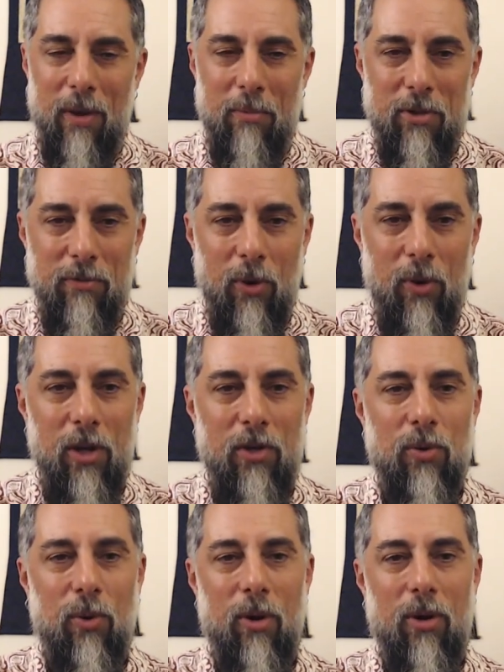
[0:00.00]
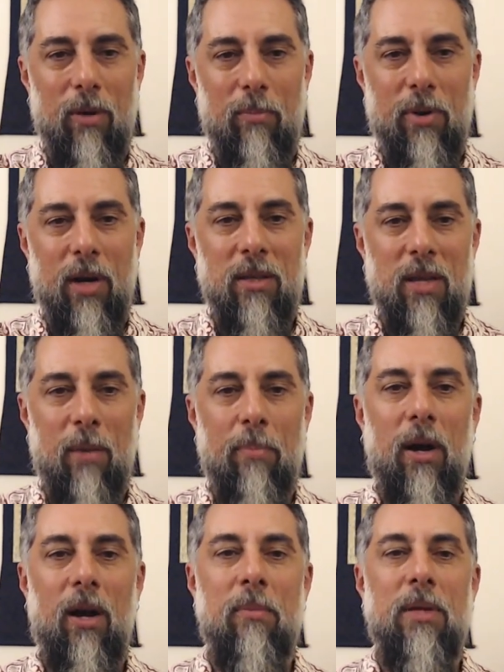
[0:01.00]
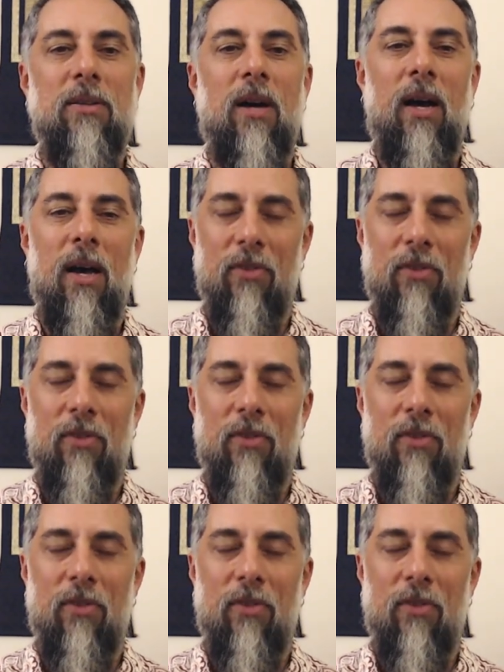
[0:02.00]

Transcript: devoted toward Prajñāpāramitā